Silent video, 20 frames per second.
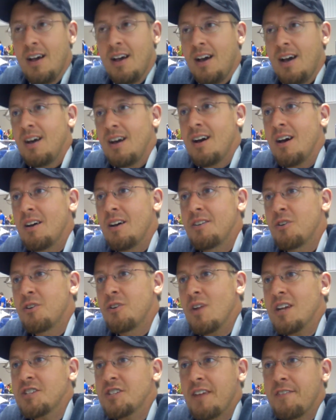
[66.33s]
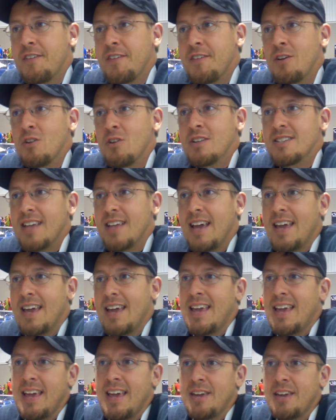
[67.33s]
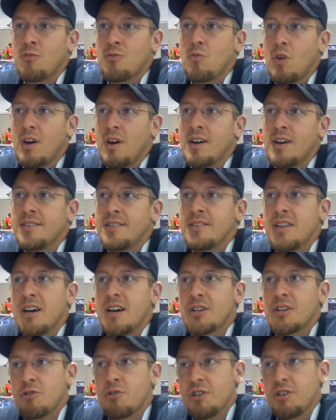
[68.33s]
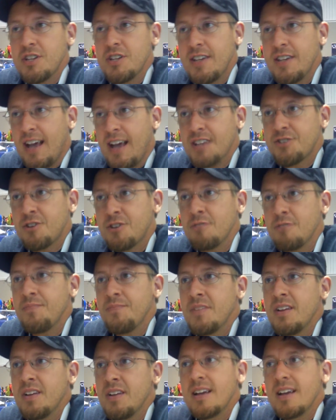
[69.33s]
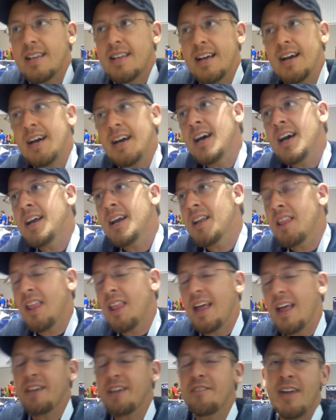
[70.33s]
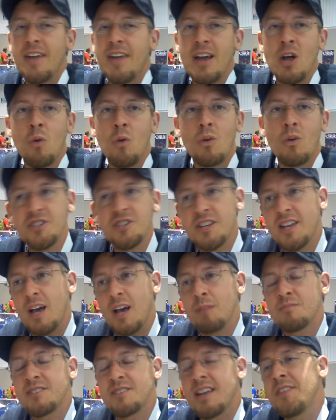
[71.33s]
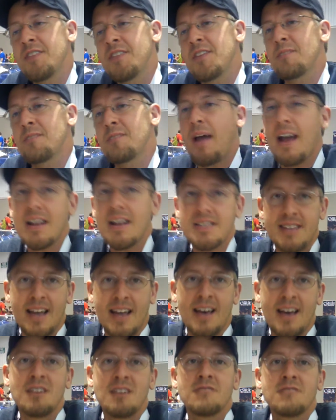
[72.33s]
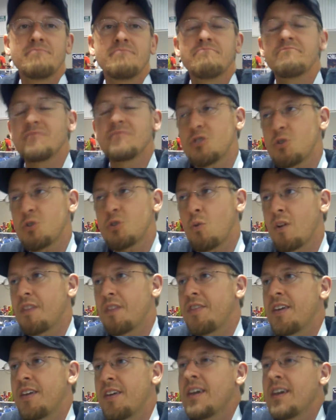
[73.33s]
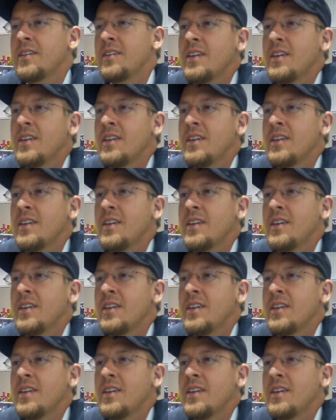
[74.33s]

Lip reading: Naaresh, I feel, is a hit-and-run attrition caster. Kind of like Veil, where she comes in, then backs out, sort of thing.